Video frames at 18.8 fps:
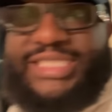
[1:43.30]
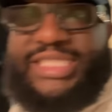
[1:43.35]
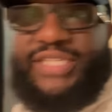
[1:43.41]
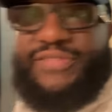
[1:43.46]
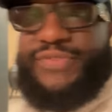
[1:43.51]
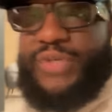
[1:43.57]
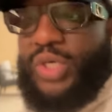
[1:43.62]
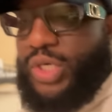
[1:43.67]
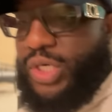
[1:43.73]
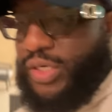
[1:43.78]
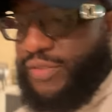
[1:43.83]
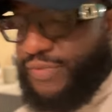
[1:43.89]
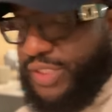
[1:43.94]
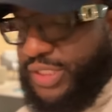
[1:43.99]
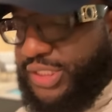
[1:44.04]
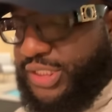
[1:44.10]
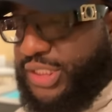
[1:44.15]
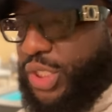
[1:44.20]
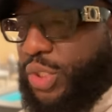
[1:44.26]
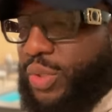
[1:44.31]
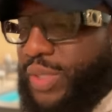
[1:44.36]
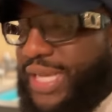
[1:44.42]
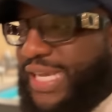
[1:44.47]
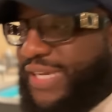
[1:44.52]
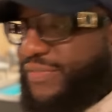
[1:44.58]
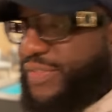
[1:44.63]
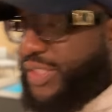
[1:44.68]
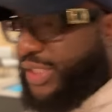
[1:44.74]
devolved so
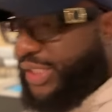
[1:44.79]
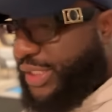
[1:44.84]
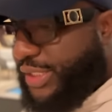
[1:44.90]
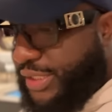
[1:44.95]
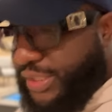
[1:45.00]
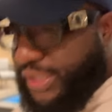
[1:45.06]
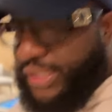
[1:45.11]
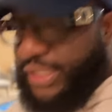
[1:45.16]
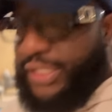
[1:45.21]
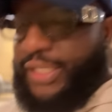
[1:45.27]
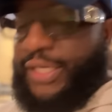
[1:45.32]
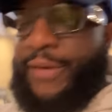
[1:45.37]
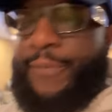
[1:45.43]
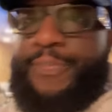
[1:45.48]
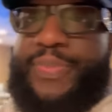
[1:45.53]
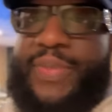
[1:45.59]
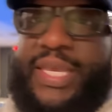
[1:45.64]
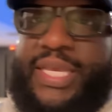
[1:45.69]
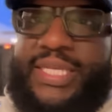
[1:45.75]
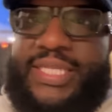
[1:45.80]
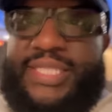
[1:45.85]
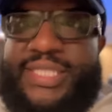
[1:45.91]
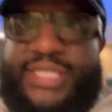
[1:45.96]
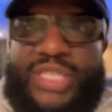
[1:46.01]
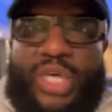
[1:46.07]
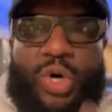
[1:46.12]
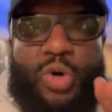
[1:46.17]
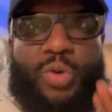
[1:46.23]
heavily. It's
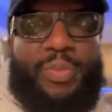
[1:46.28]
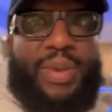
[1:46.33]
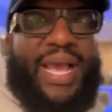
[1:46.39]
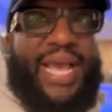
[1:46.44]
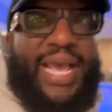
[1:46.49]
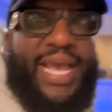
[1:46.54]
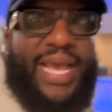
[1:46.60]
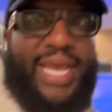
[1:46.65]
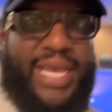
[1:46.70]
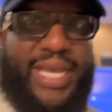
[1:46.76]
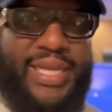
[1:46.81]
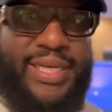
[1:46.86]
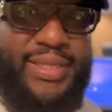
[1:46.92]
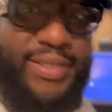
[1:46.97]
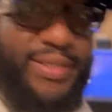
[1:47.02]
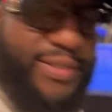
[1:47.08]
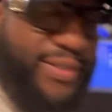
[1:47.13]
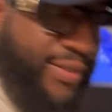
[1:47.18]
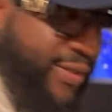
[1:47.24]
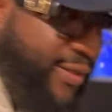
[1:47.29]
so bad